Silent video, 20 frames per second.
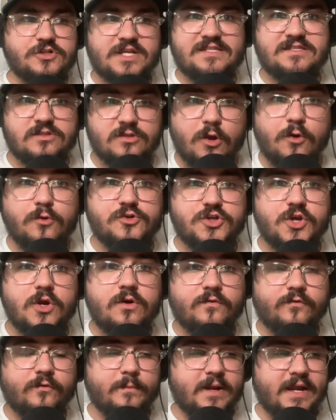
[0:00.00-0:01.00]
That's no
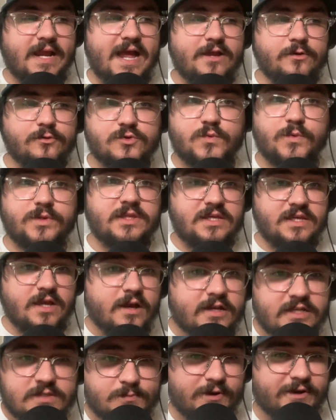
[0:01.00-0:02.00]
joke from a guy who was one of the
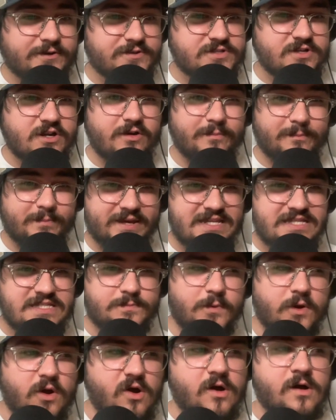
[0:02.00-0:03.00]
youngest players in all of
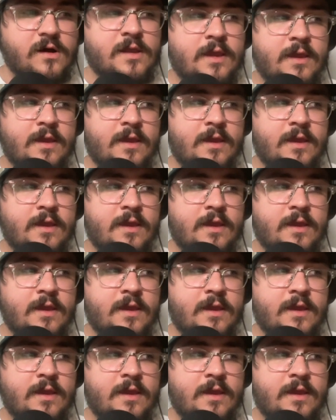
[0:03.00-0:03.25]
baseball.